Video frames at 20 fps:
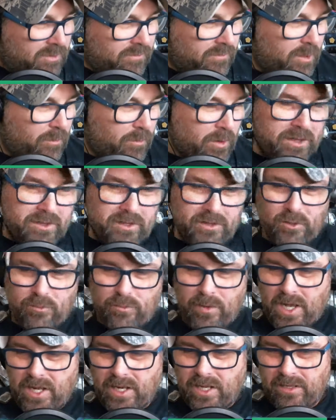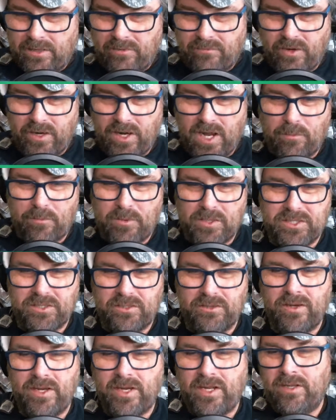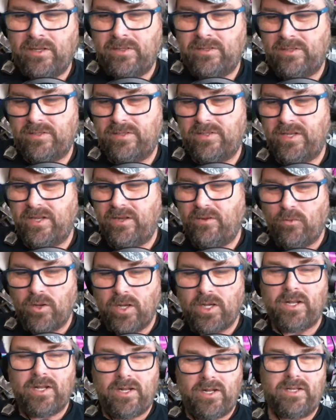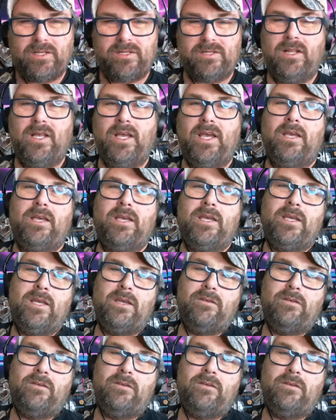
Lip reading: very breath in your body and the very opportunity to see what it is like